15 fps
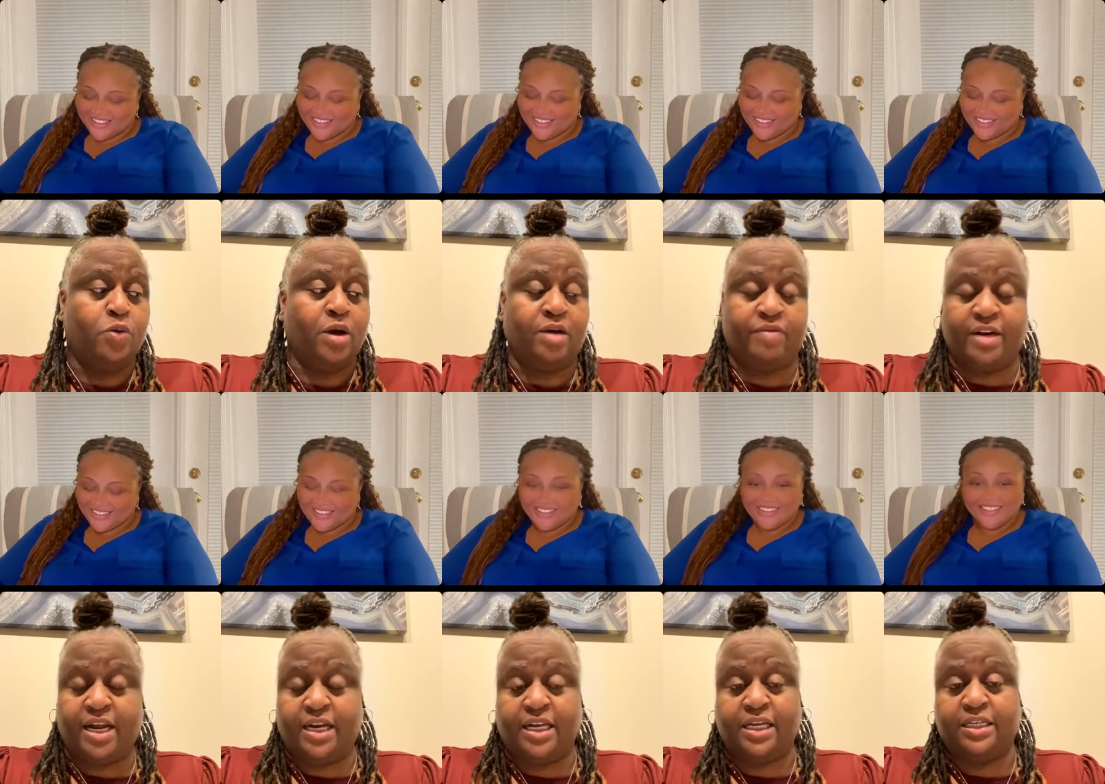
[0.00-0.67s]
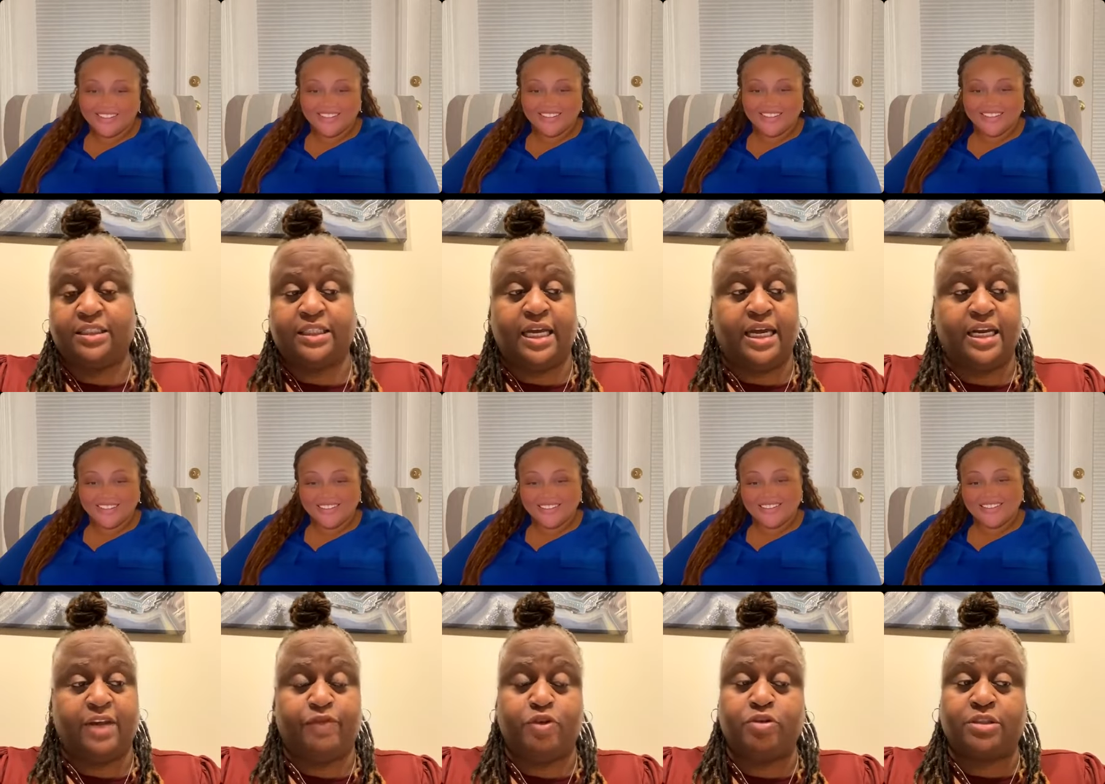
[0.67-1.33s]
Speaker 1: that is saying, if
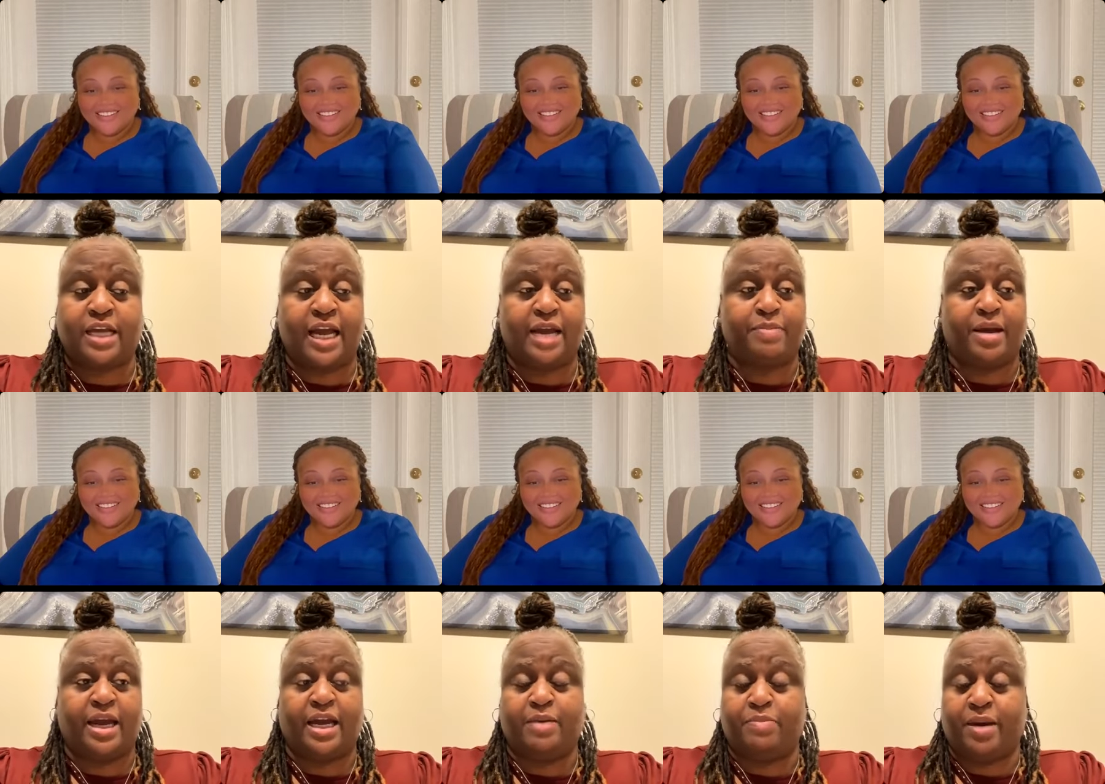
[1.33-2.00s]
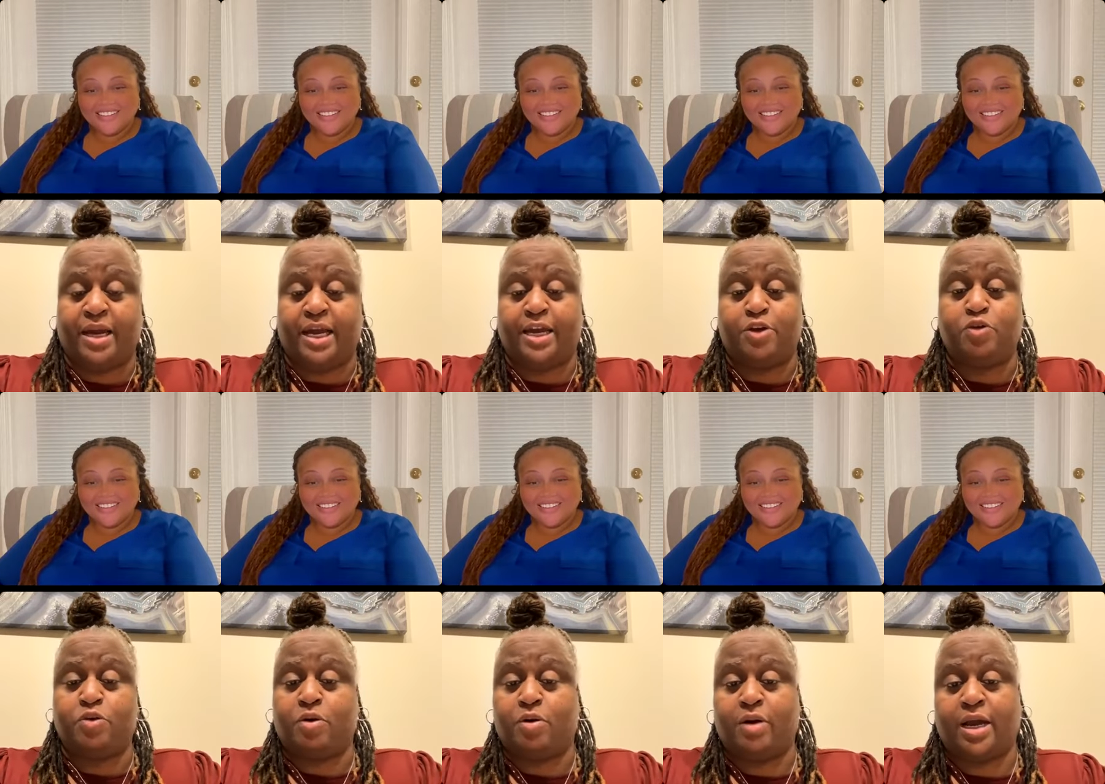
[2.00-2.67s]
you type amen, you're
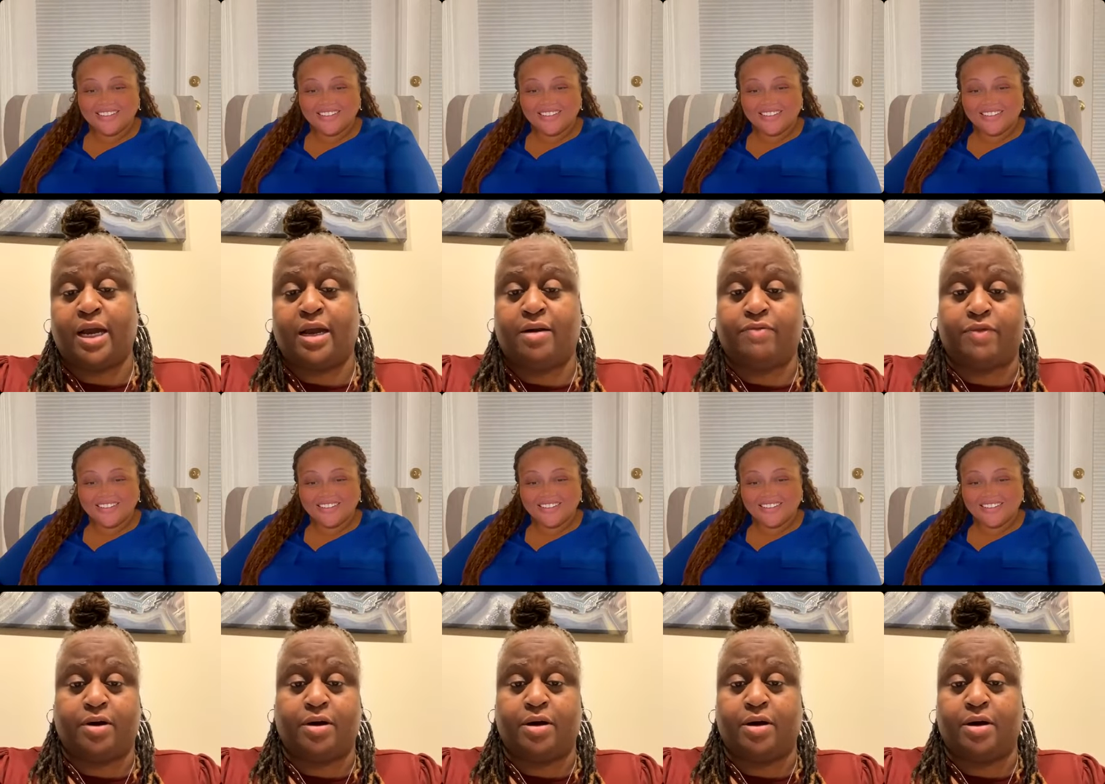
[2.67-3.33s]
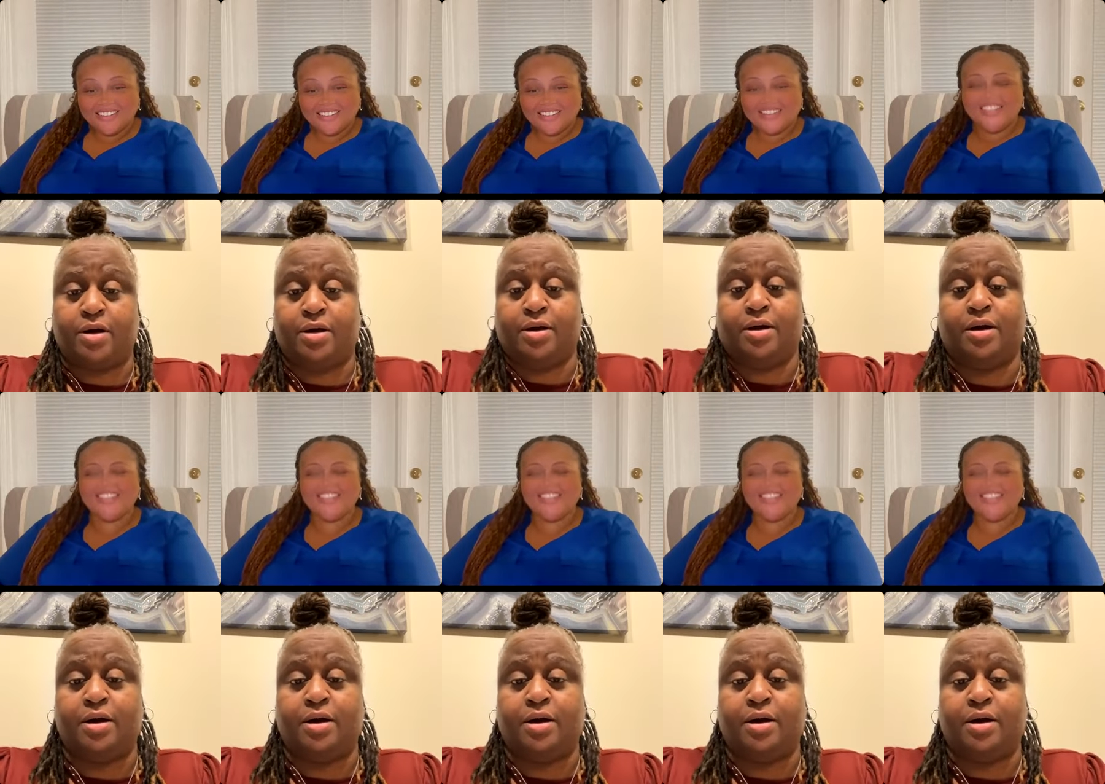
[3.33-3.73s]
going to have uh,